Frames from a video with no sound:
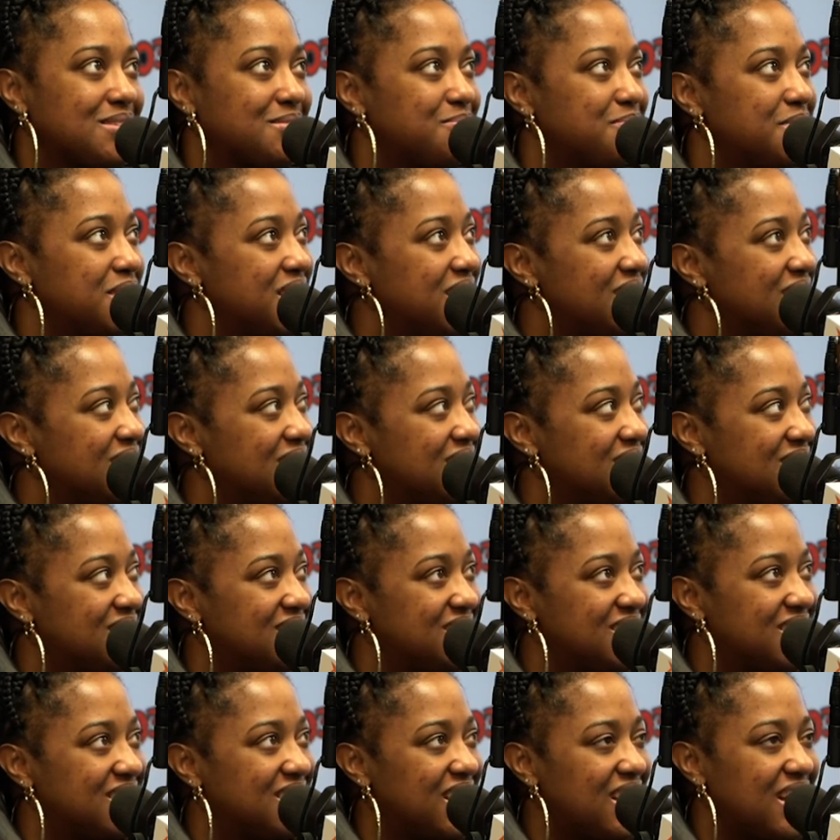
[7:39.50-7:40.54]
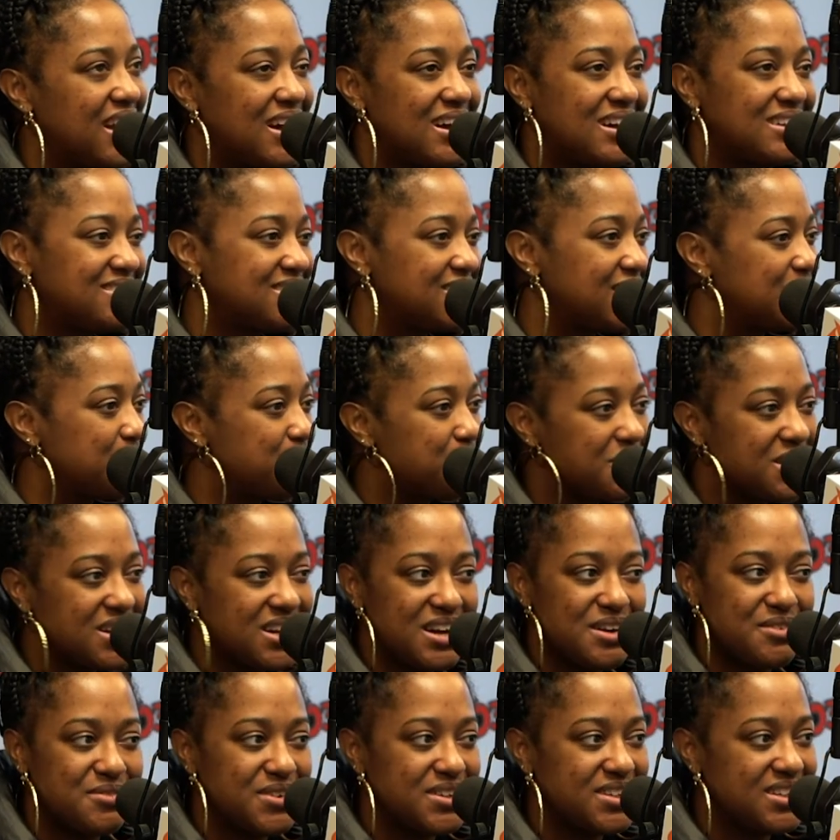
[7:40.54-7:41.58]
Man, I celebrate
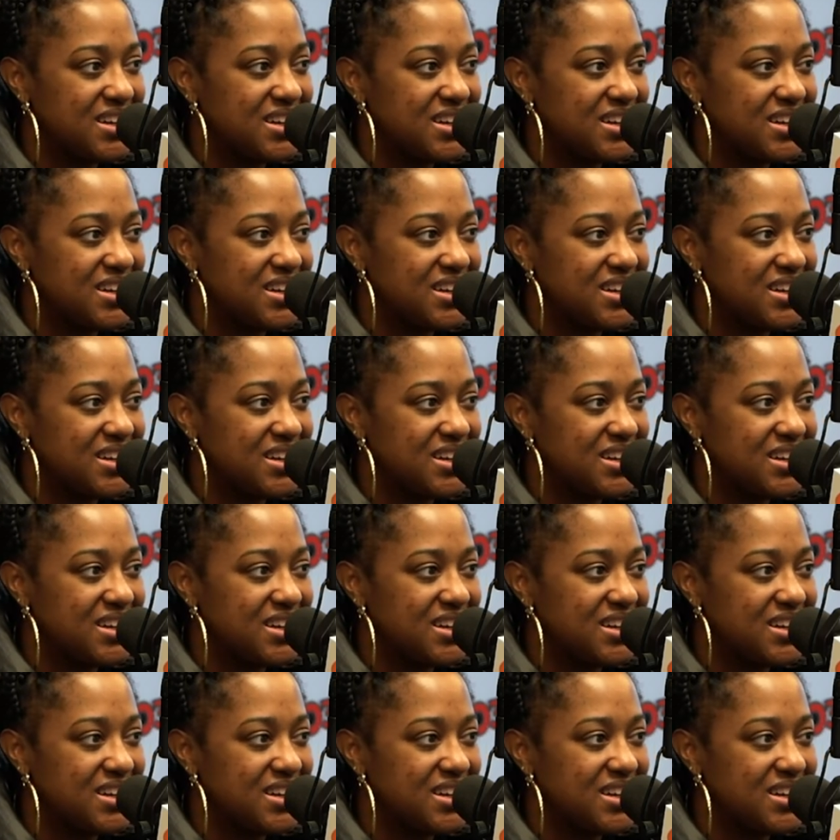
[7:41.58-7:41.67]
every